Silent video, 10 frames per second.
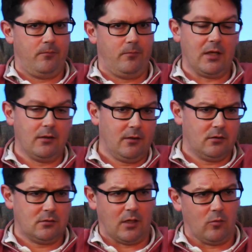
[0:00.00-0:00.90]
big a
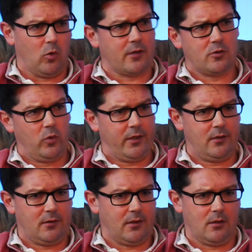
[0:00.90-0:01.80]
deal. I wanted to win
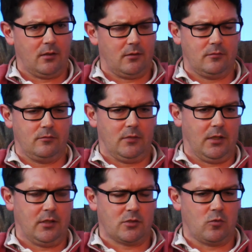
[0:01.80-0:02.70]
it,
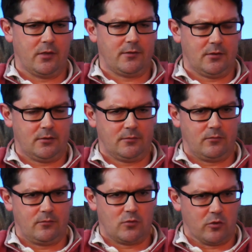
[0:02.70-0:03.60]
and I just wanted to
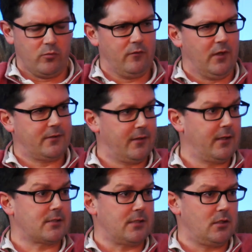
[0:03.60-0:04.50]
sort of move on to the
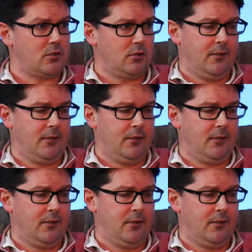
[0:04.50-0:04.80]
next stage.